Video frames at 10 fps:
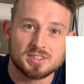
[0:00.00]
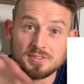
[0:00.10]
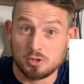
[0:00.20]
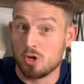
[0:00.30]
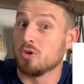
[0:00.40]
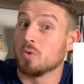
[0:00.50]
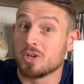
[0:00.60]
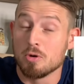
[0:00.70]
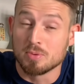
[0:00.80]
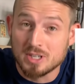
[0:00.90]
If you don't know what
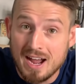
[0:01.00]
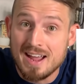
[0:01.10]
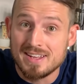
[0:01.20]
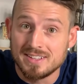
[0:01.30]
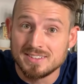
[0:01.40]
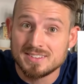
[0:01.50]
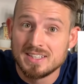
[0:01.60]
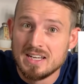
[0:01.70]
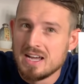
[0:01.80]
Cobra Kai is,